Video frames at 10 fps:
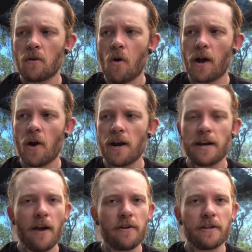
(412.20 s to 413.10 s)
I kind of
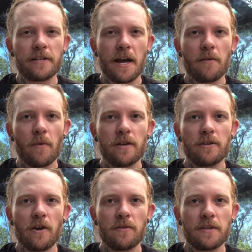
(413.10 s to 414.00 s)
narrowed it down and went,
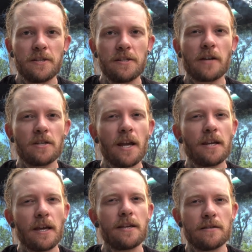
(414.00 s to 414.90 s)
this is actually
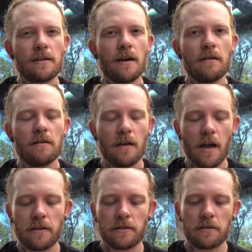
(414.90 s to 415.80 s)
getting easier.
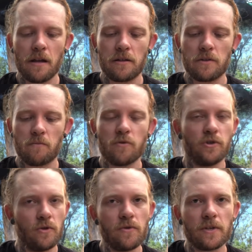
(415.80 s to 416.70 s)
It's
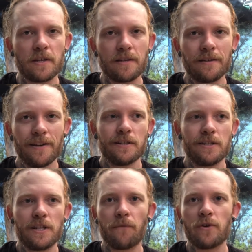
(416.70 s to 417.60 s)
reducing
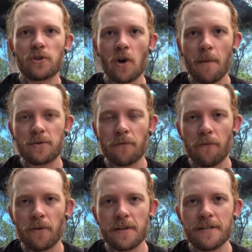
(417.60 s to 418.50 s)
different types of
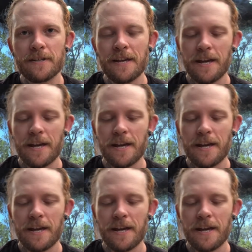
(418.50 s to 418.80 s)
feed.